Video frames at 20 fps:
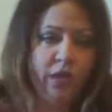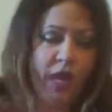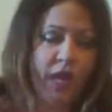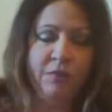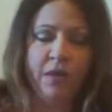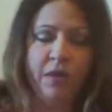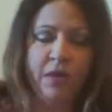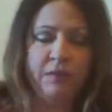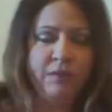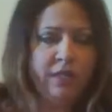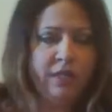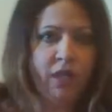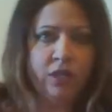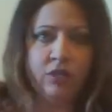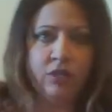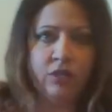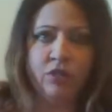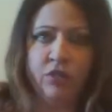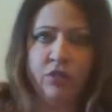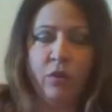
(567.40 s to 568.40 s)
I might be
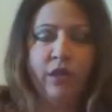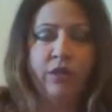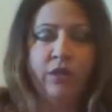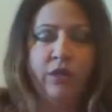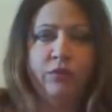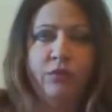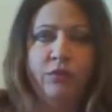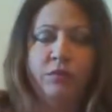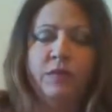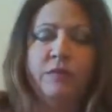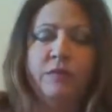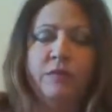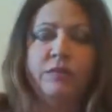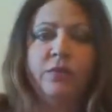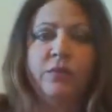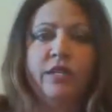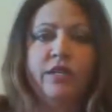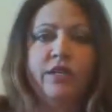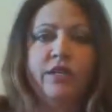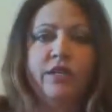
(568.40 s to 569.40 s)
talking to quite a few
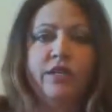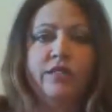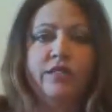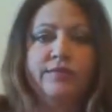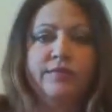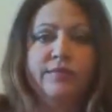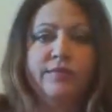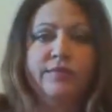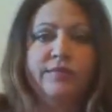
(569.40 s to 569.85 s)
people here.